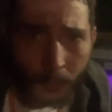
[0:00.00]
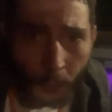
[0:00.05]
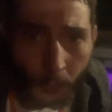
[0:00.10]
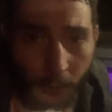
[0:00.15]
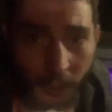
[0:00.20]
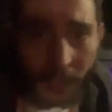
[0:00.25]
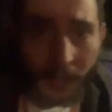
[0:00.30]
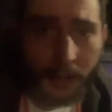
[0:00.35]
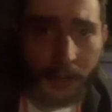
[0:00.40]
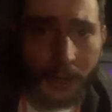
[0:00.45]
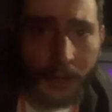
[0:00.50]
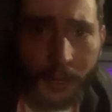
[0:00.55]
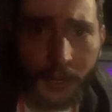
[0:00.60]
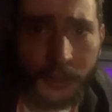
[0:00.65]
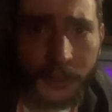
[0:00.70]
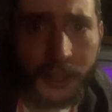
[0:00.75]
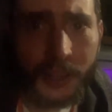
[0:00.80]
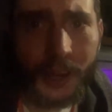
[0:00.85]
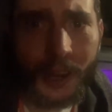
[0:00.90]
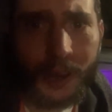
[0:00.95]
We're getting in
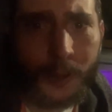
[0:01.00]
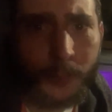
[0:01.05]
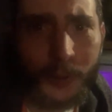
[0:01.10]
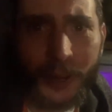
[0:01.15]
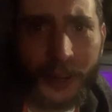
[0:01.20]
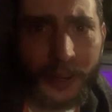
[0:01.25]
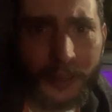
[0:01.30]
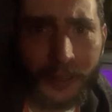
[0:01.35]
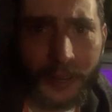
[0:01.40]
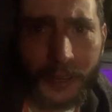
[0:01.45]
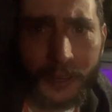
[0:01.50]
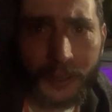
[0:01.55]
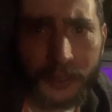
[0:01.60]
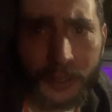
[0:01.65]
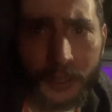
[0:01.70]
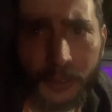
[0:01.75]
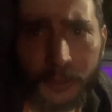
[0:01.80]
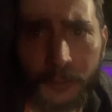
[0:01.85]
it tonight. We didn't get.